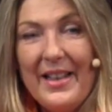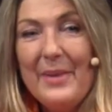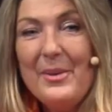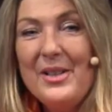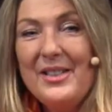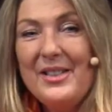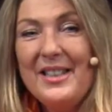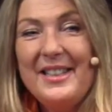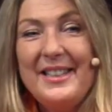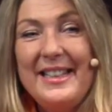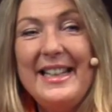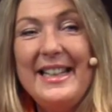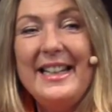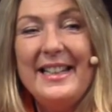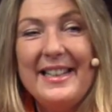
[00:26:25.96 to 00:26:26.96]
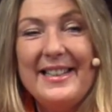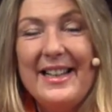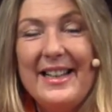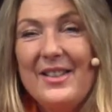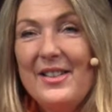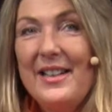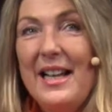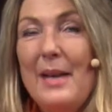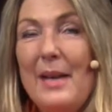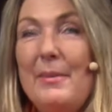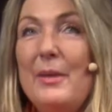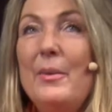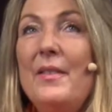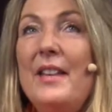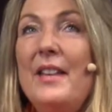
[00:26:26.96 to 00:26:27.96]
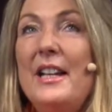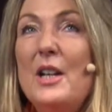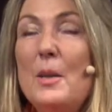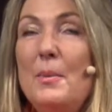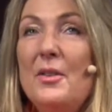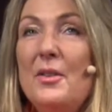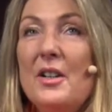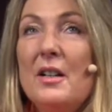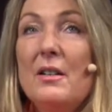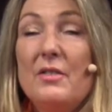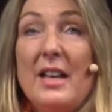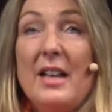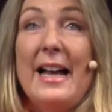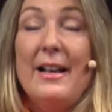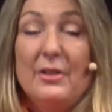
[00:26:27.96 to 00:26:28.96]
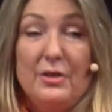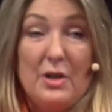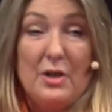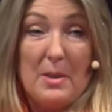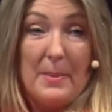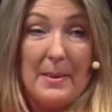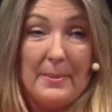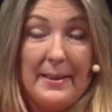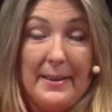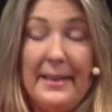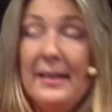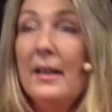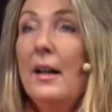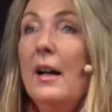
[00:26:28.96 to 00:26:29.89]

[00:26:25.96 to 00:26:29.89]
There was a scene in Downton Abbey when they'd opened the house to the public,